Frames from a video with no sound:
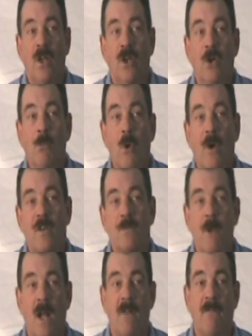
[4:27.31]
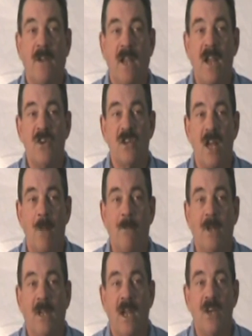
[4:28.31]
Your mortgage modification
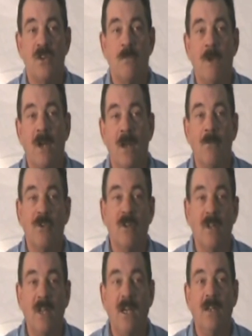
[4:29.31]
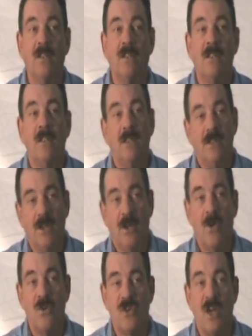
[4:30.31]
application becomes a legal
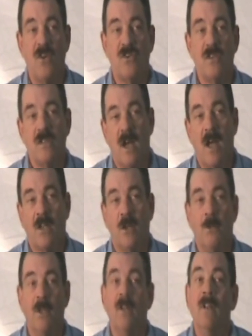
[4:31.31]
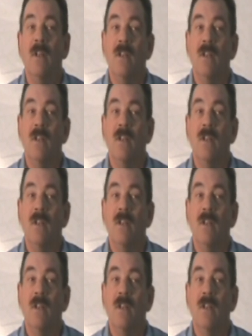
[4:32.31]
negotiation document